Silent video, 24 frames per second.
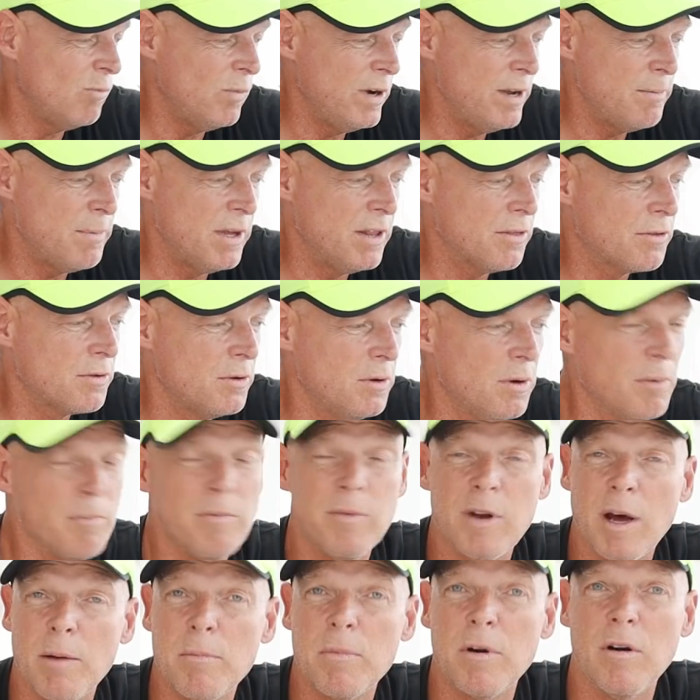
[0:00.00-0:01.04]
We've been through a
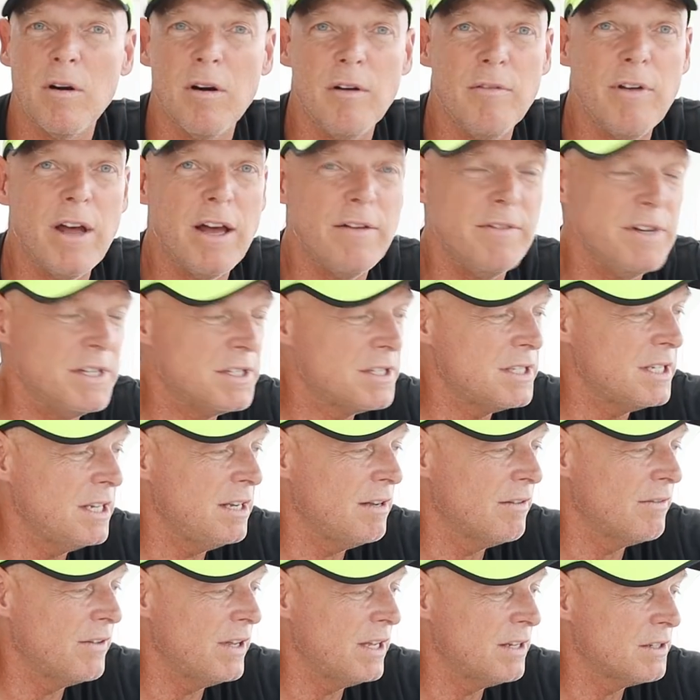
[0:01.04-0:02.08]
number of heavy sea
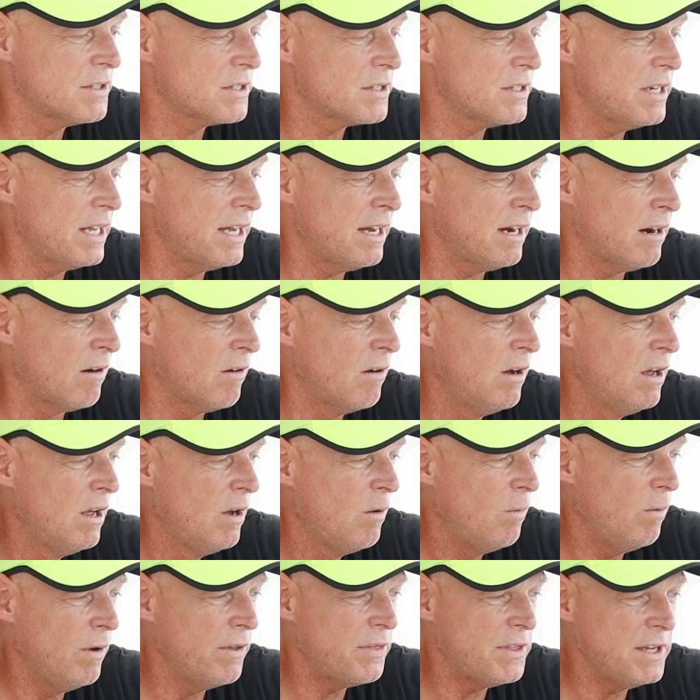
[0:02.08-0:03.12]
events now
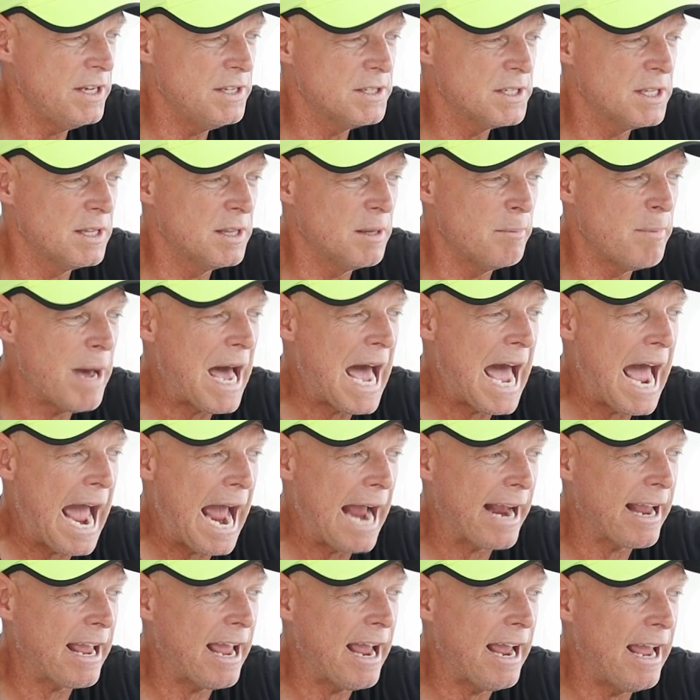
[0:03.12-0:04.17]
with these in the
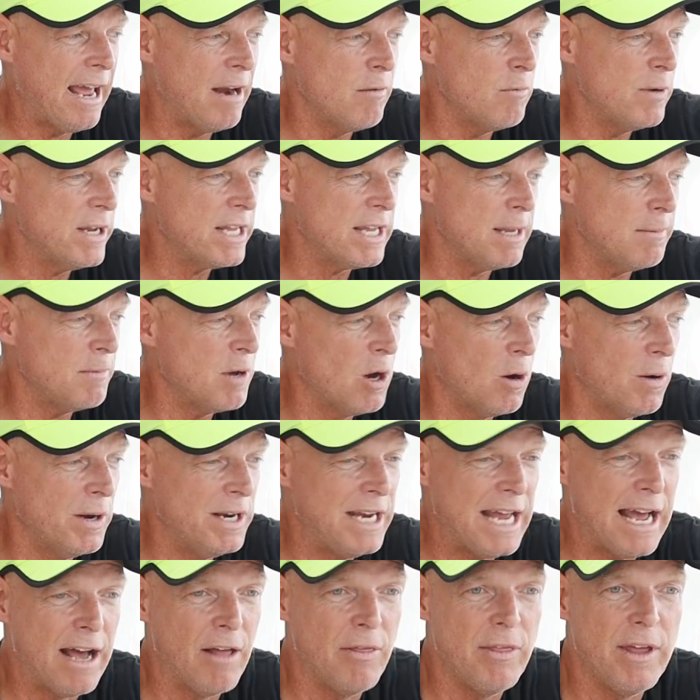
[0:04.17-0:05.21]
back, and we keep going
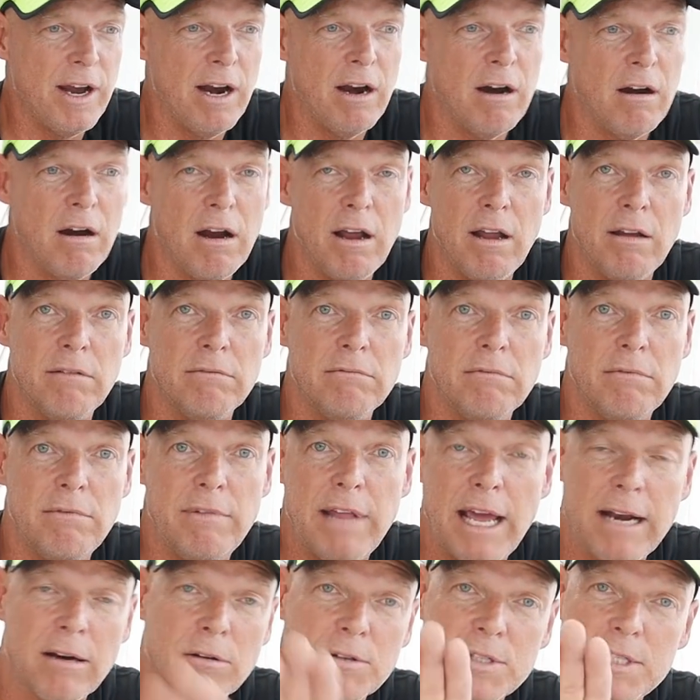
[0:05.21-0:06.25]
down there and
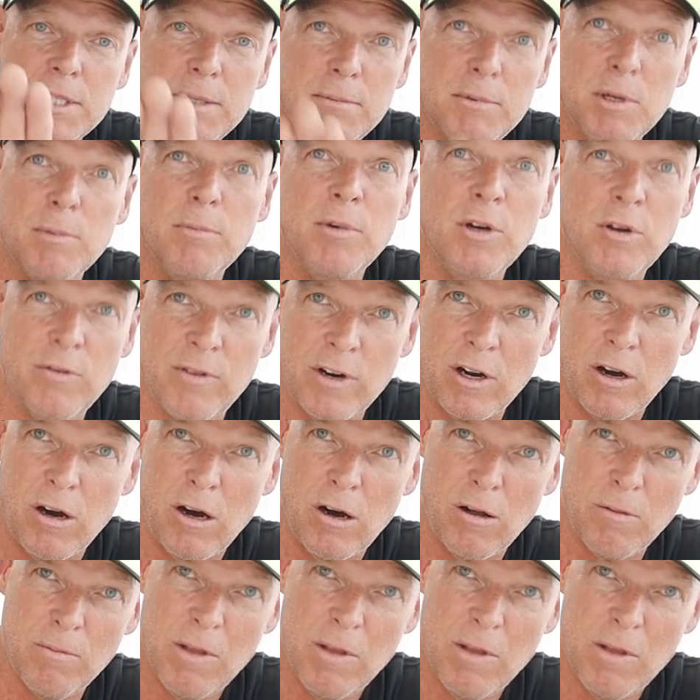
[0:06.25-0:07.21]
they don't seem to move at all.